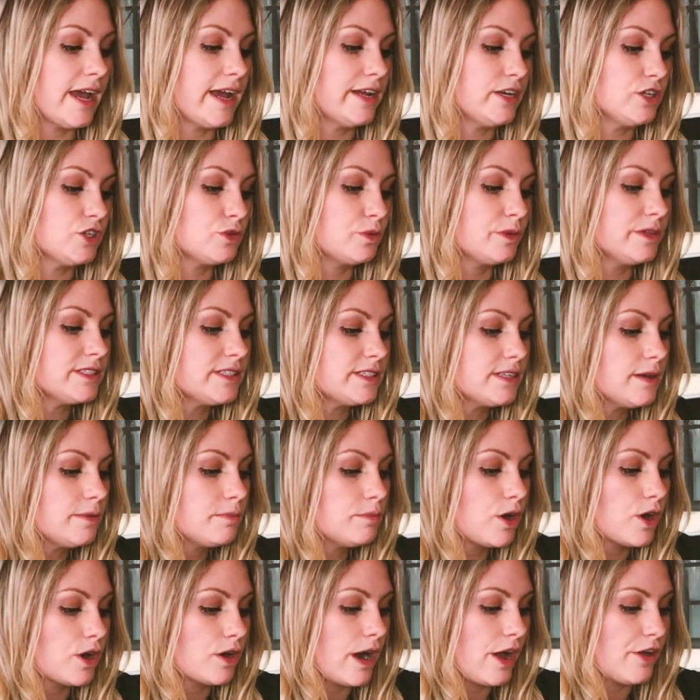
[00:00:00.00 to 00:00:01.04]
and twist
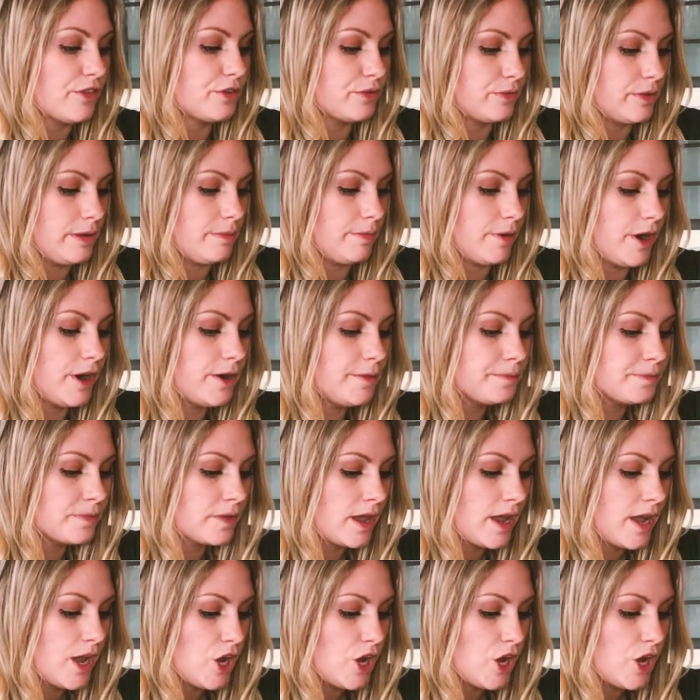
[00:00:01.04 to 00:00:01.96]
them around the rebar